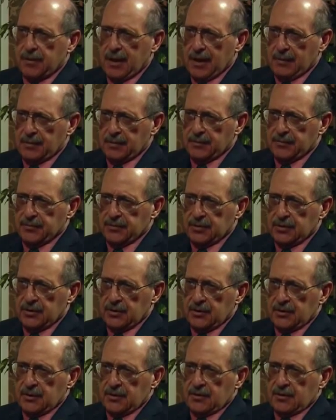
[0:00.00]
problems.
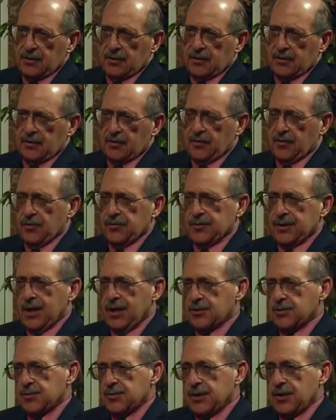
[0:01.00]
although
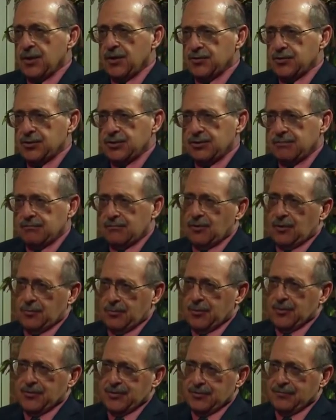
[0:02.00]
doctors say all
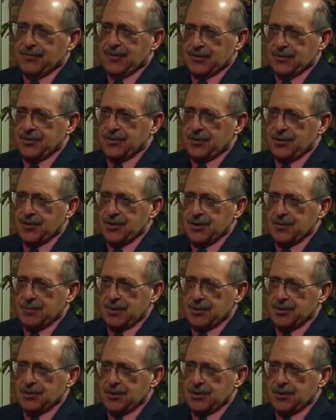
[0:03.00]
birth defects are caused